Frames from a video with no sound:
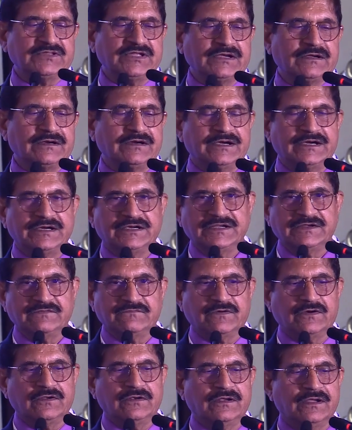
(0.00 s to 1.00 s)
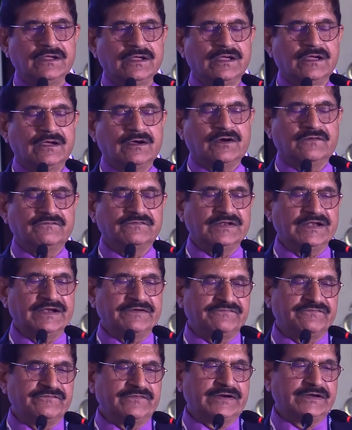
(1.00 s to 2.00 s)
thickened anterior wall of the
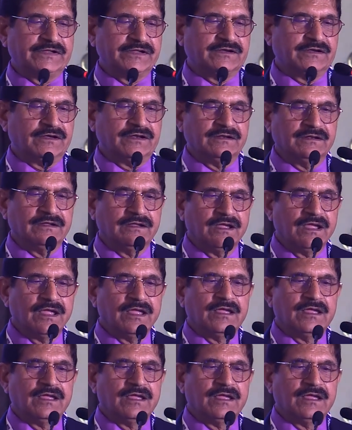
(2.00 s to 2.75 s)
left ventricle,